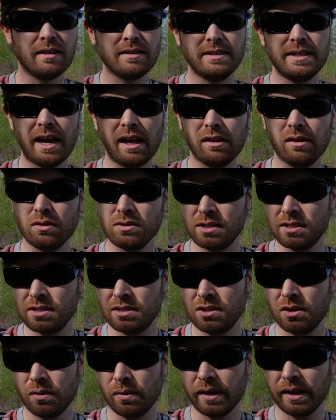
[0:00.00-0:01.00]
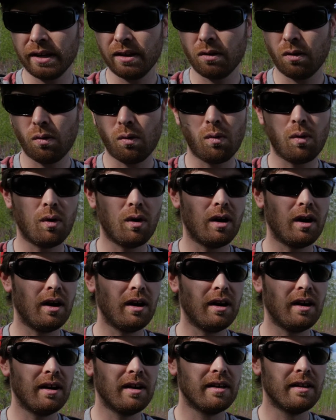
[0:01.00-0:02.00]
Delos is doing,
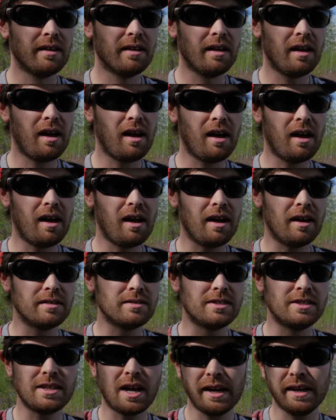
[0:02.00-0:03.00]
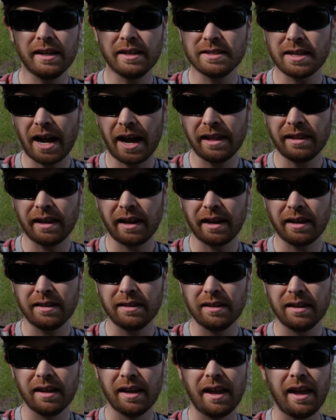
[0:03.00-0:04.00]
or Sunny in Thailand,
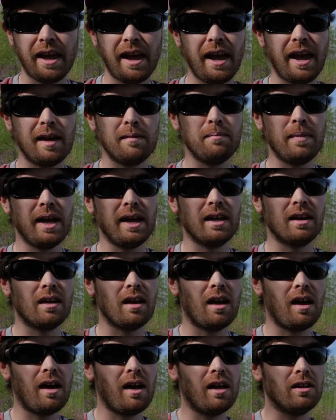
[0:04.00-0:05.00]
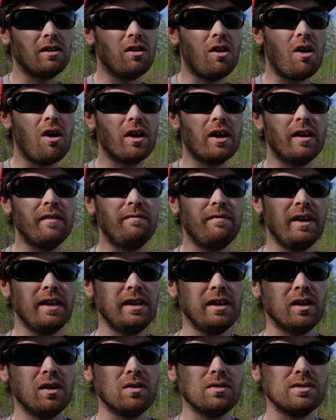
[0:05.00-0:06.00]
and make longer
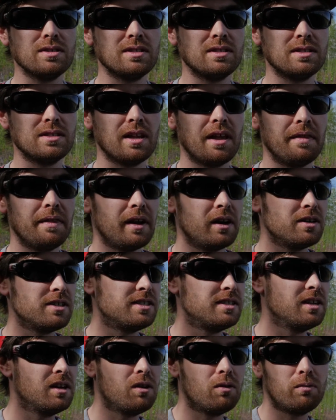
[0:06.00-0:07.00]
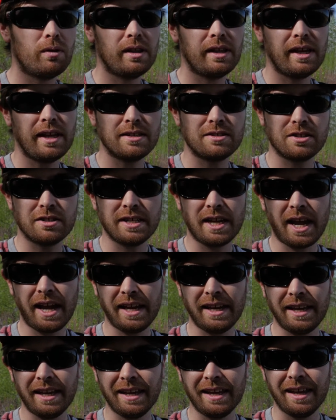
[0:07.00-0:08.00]
videos that are still really
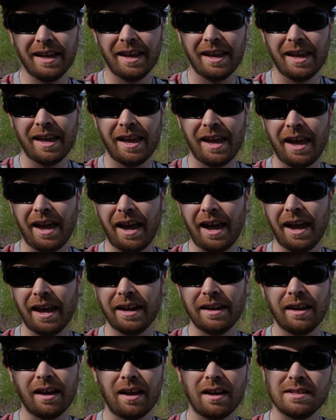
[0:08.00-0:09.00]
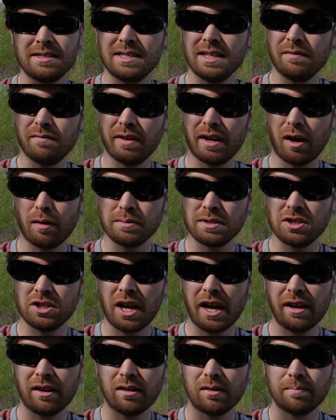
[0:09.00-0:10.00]
entertaining, and see if it helps the
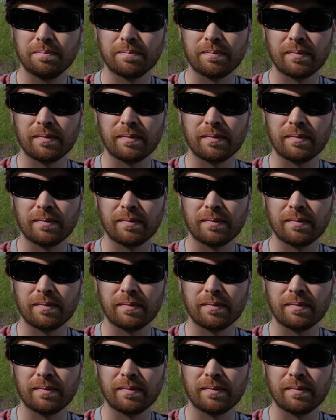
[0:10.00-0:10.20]
channel.